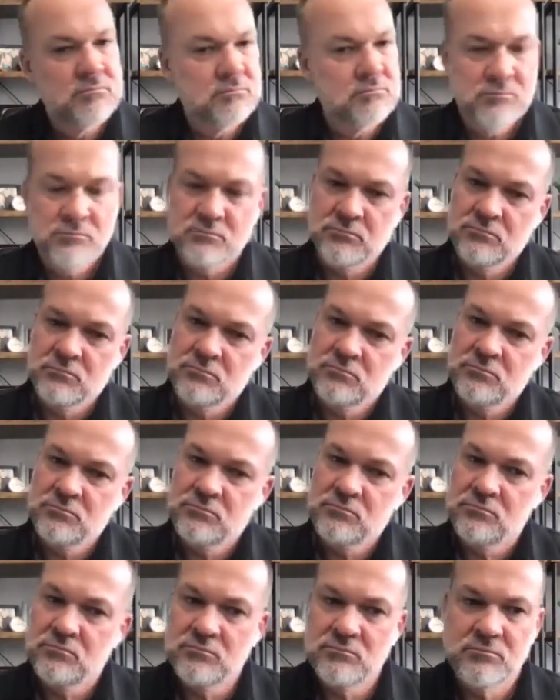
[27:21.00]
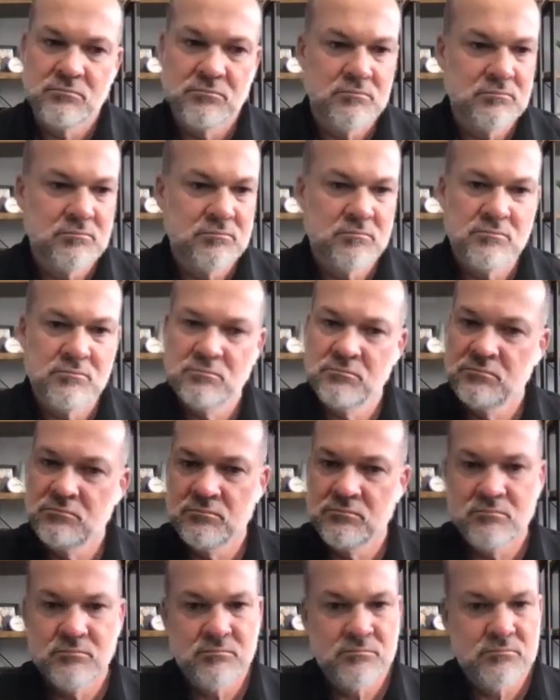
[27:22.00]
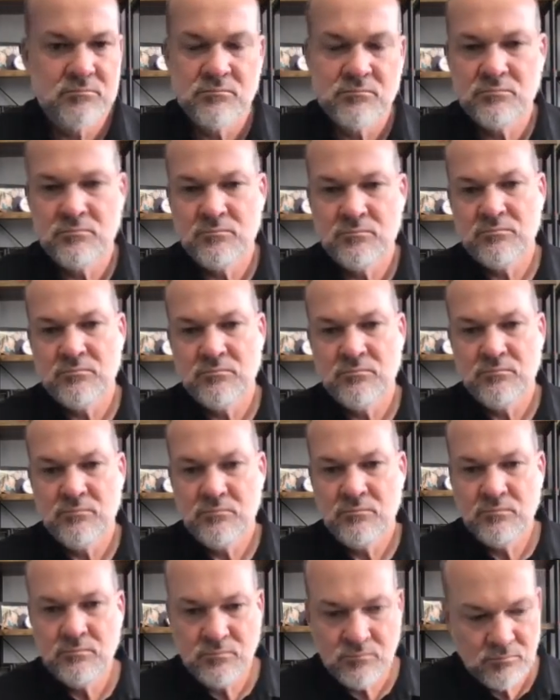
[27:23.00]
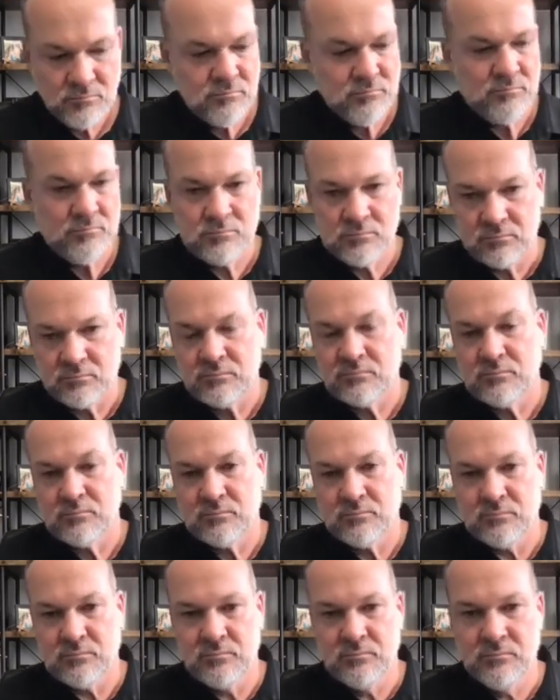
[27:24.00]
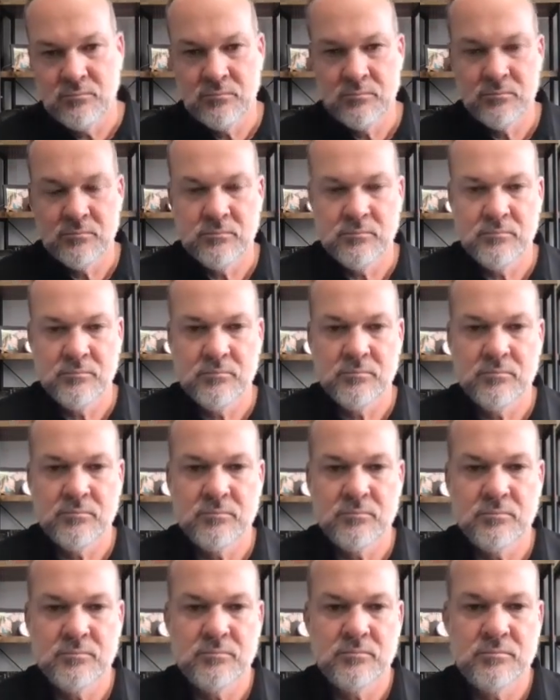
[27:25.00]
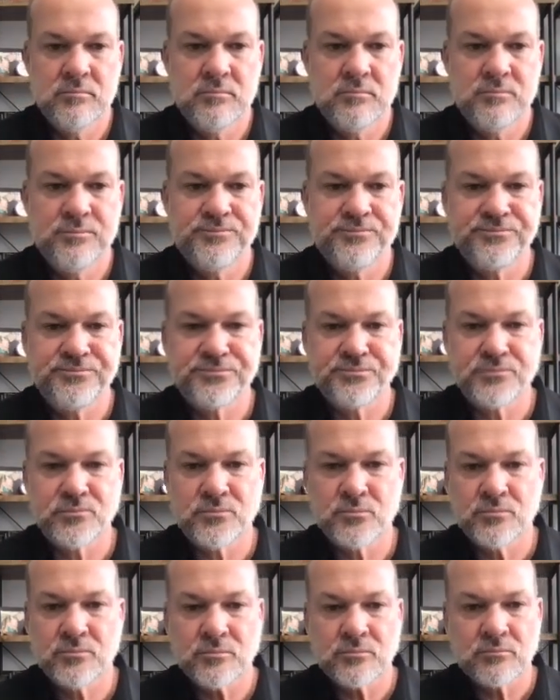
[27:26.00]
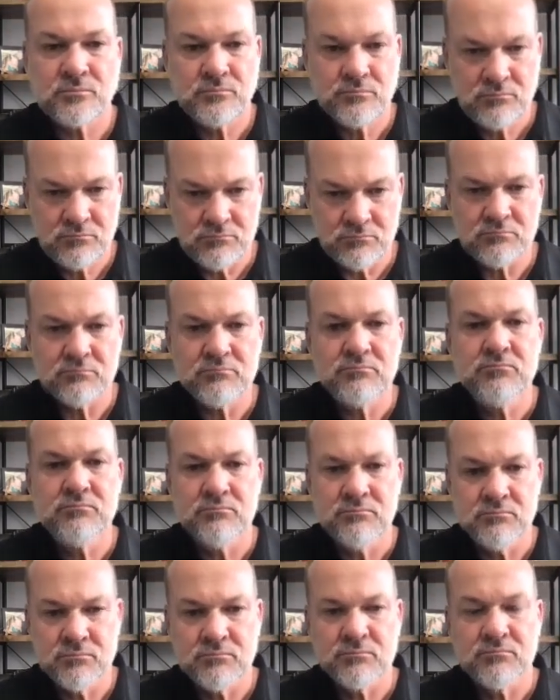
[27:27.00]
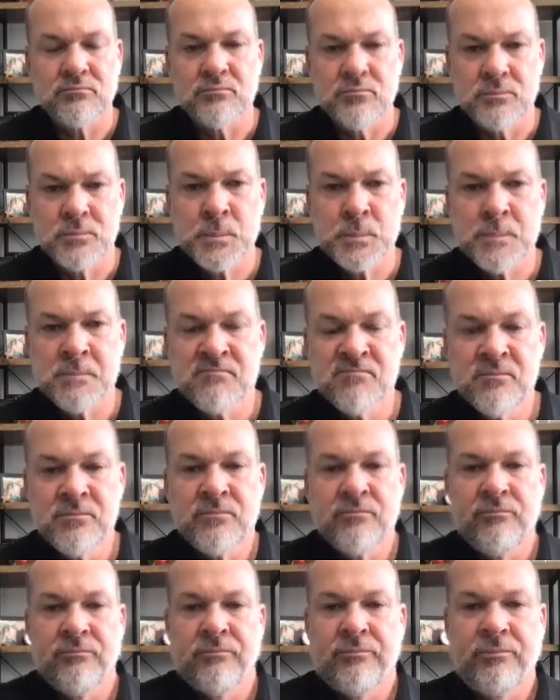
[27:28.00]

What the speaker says: (silent)